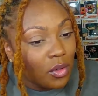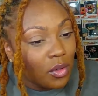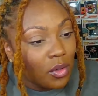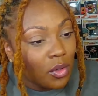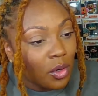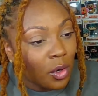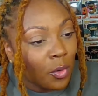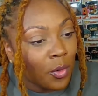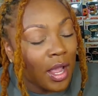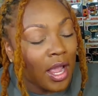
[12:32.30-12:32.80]

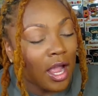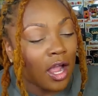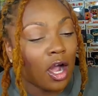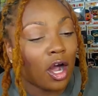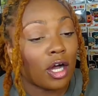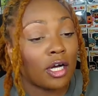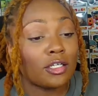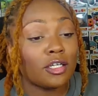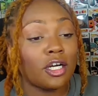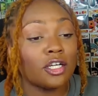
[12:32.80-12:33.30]
Okay,
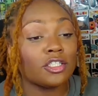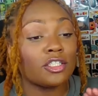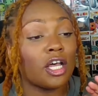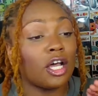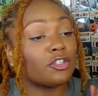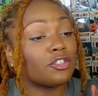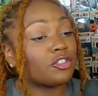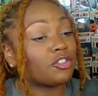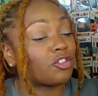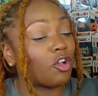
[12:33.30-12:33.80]

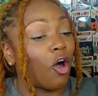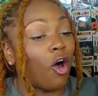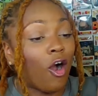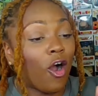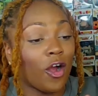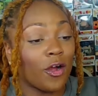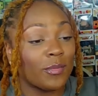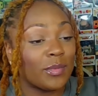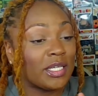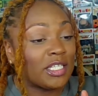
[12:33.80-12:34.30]
Cassandra's
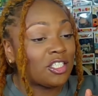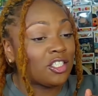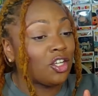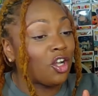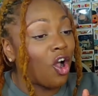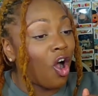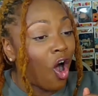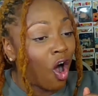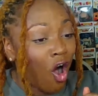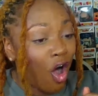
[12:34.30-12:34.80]
arm is
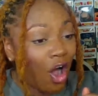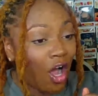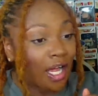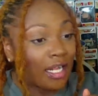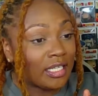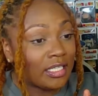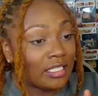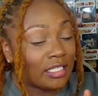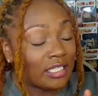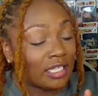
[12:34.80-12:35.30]

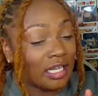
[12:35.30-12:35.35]
gone.